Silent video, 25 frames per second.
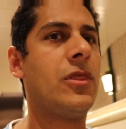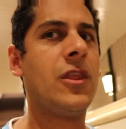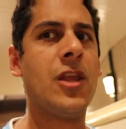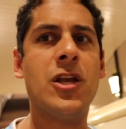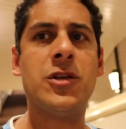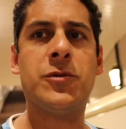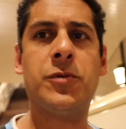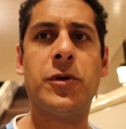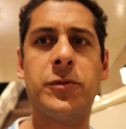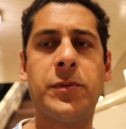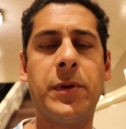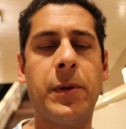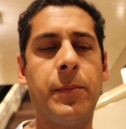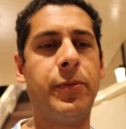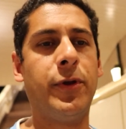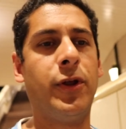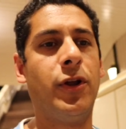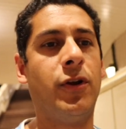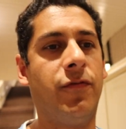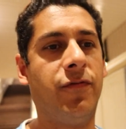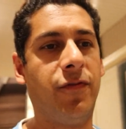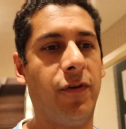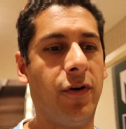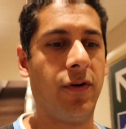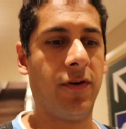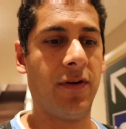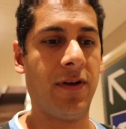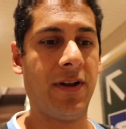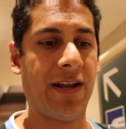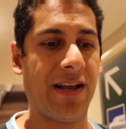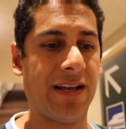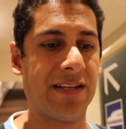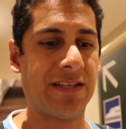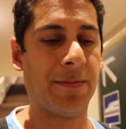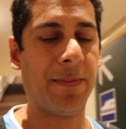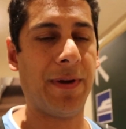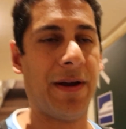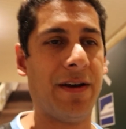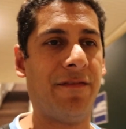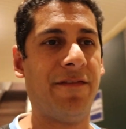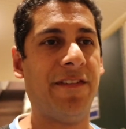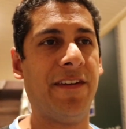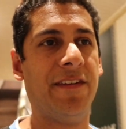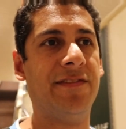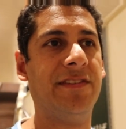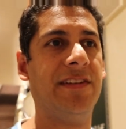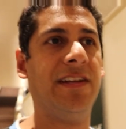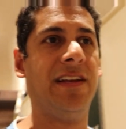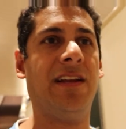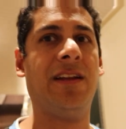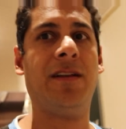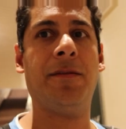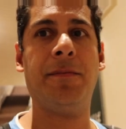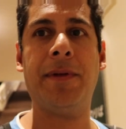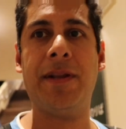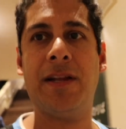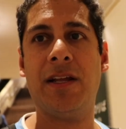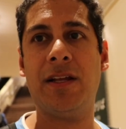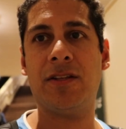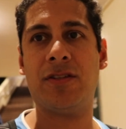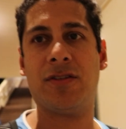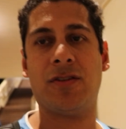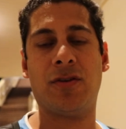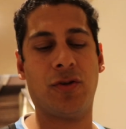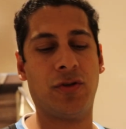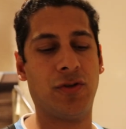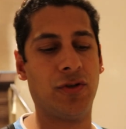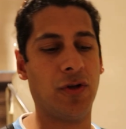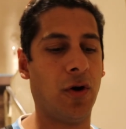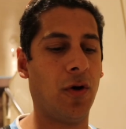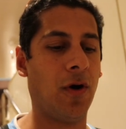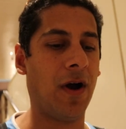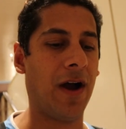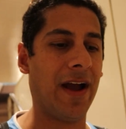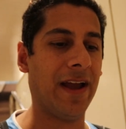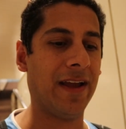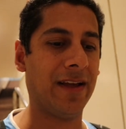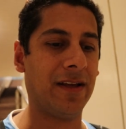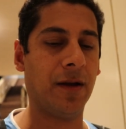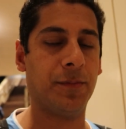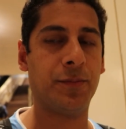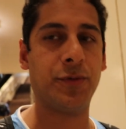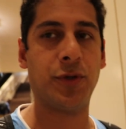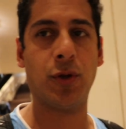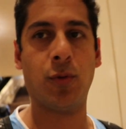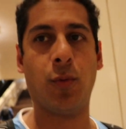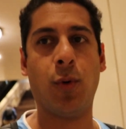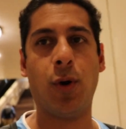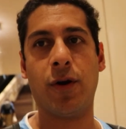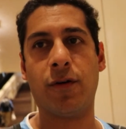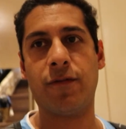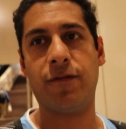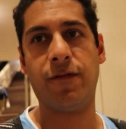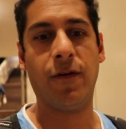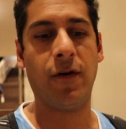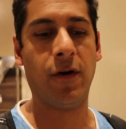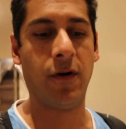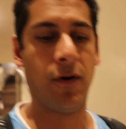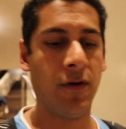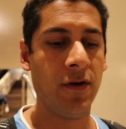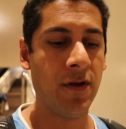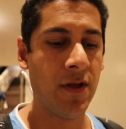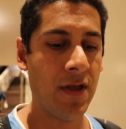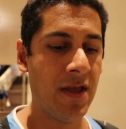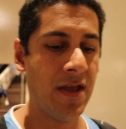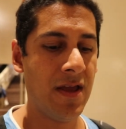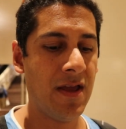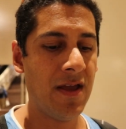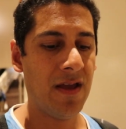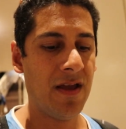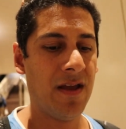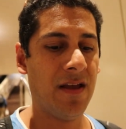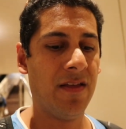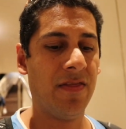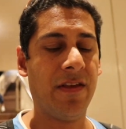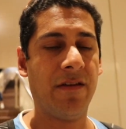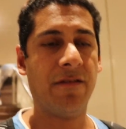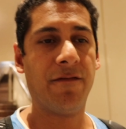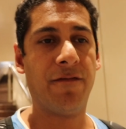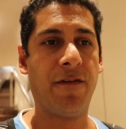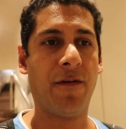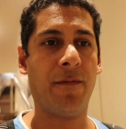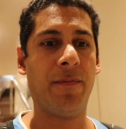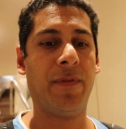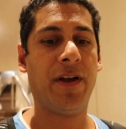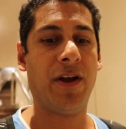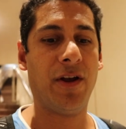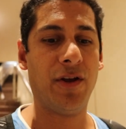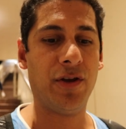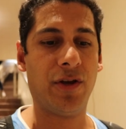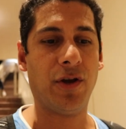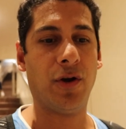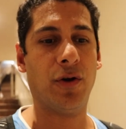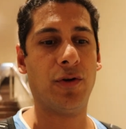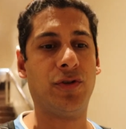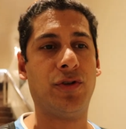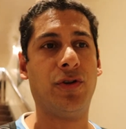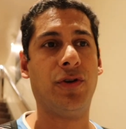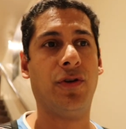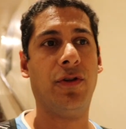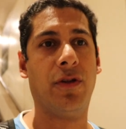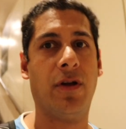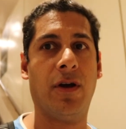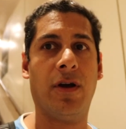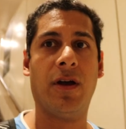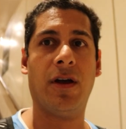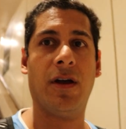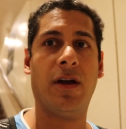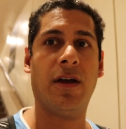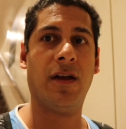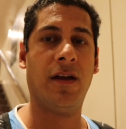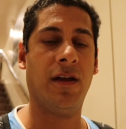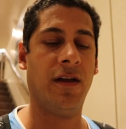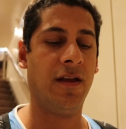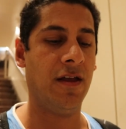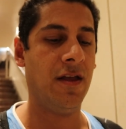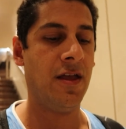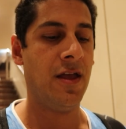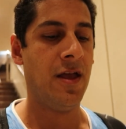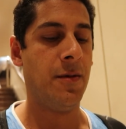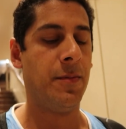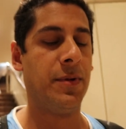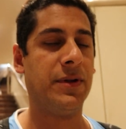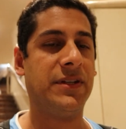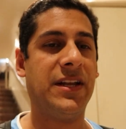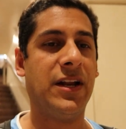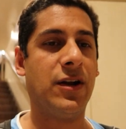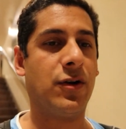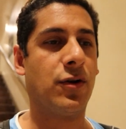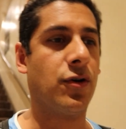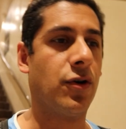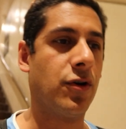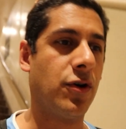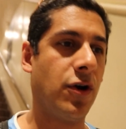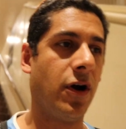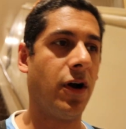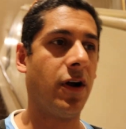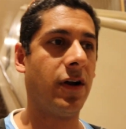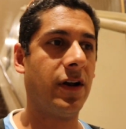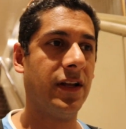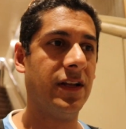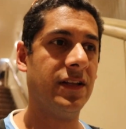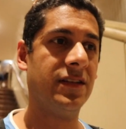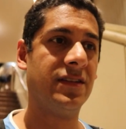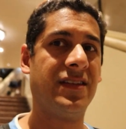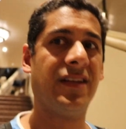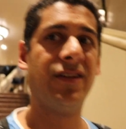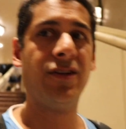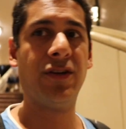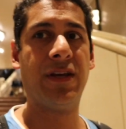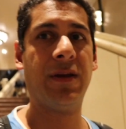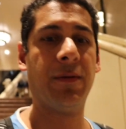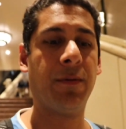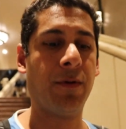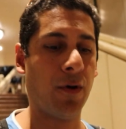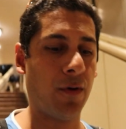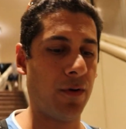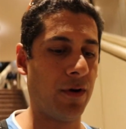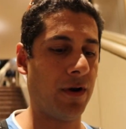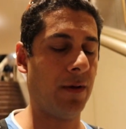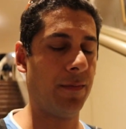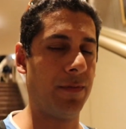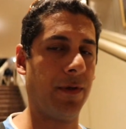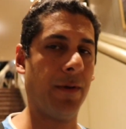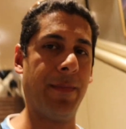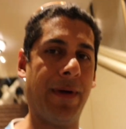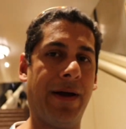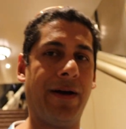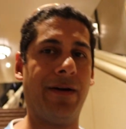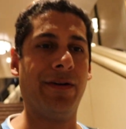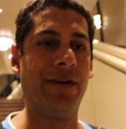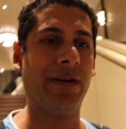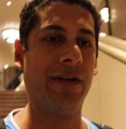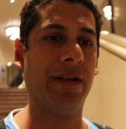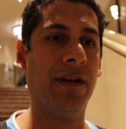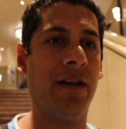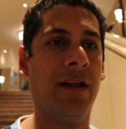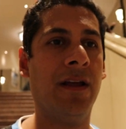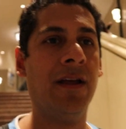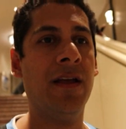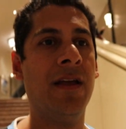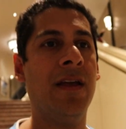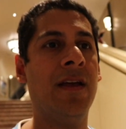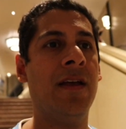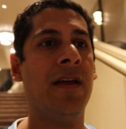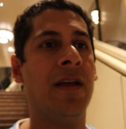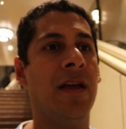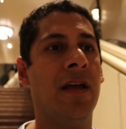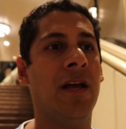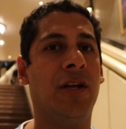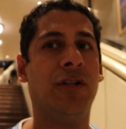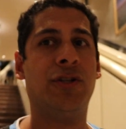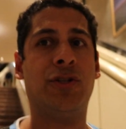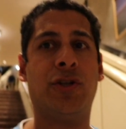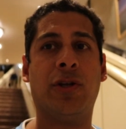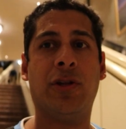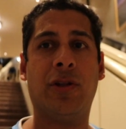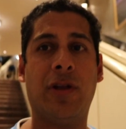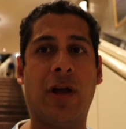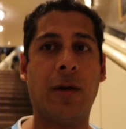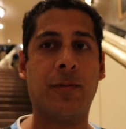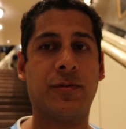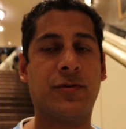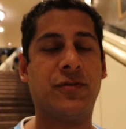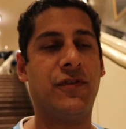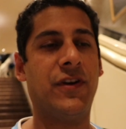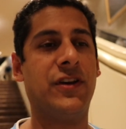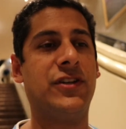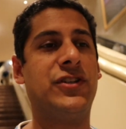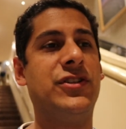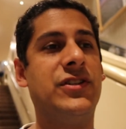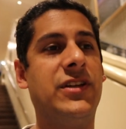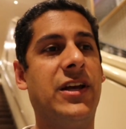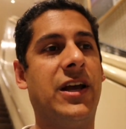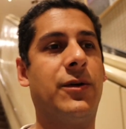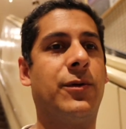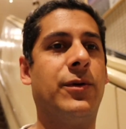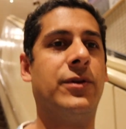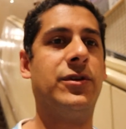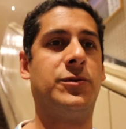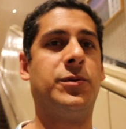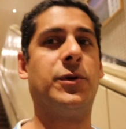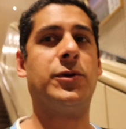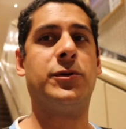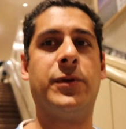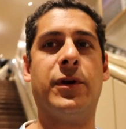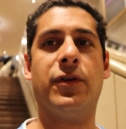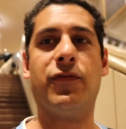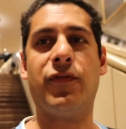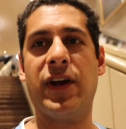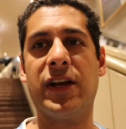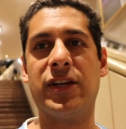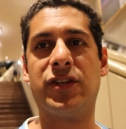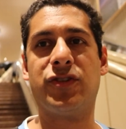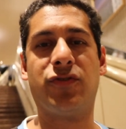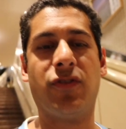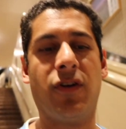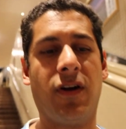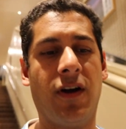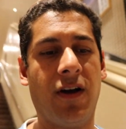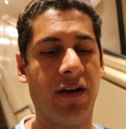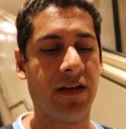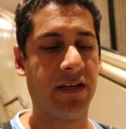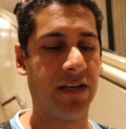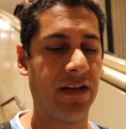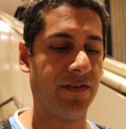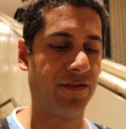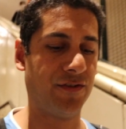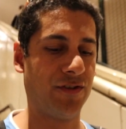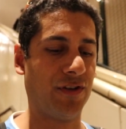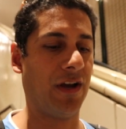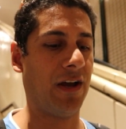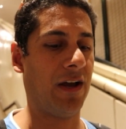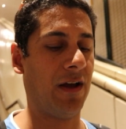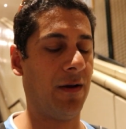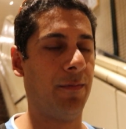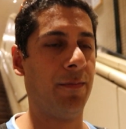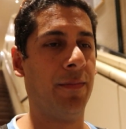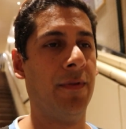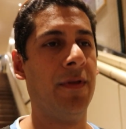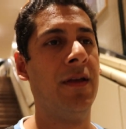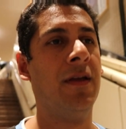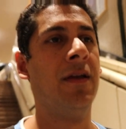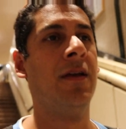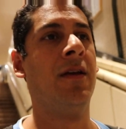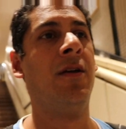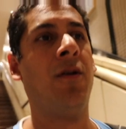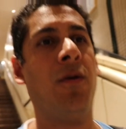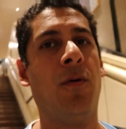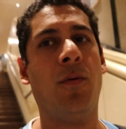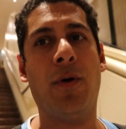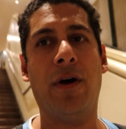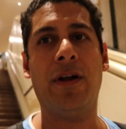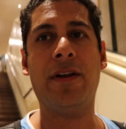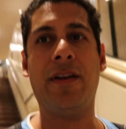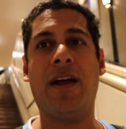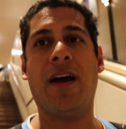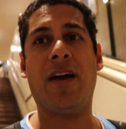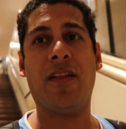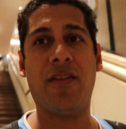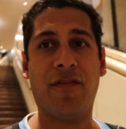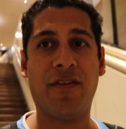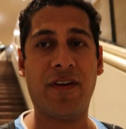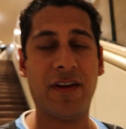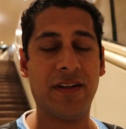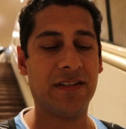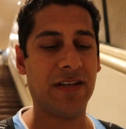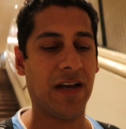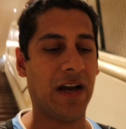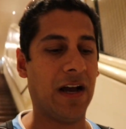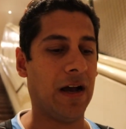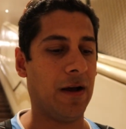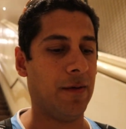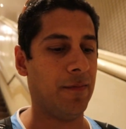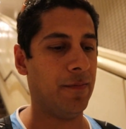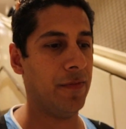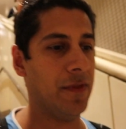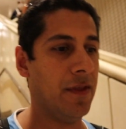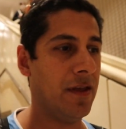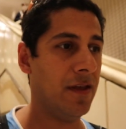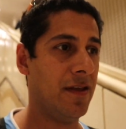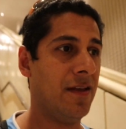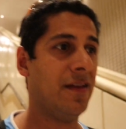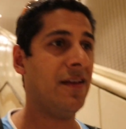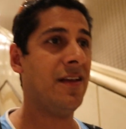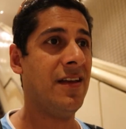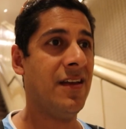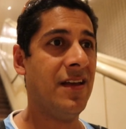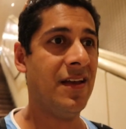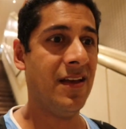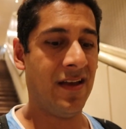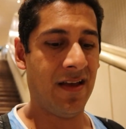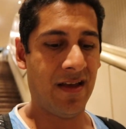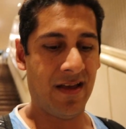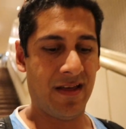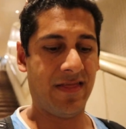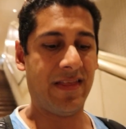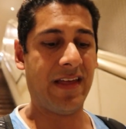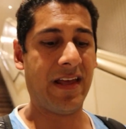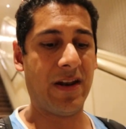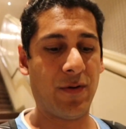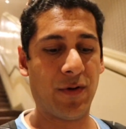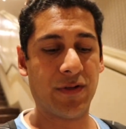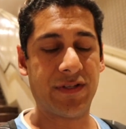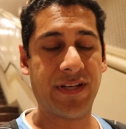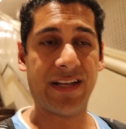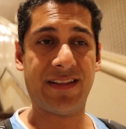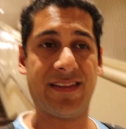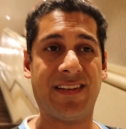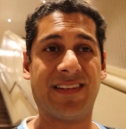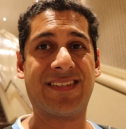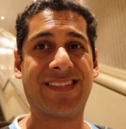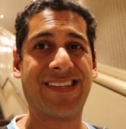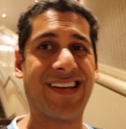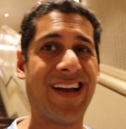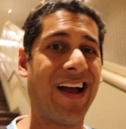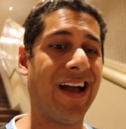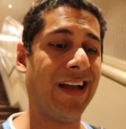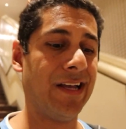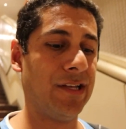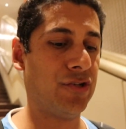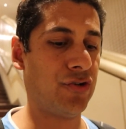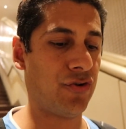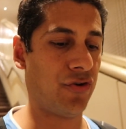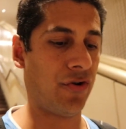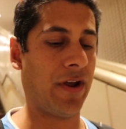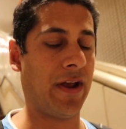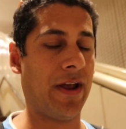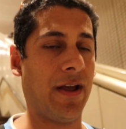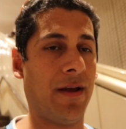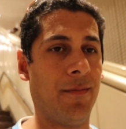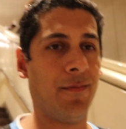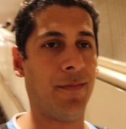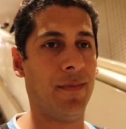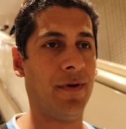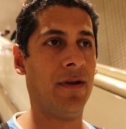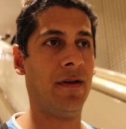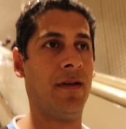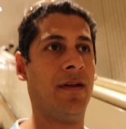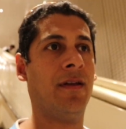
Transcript: It's supposed to be beautiful. And it's about 15 minutes or so hike up to the waterfall. Then from there you go to the botanical gardens, then you keep going up the mountain to the observation deck where there's supposed to be a restaurant, gift shop, whatnot on the very top. Then we'll take the sky tram,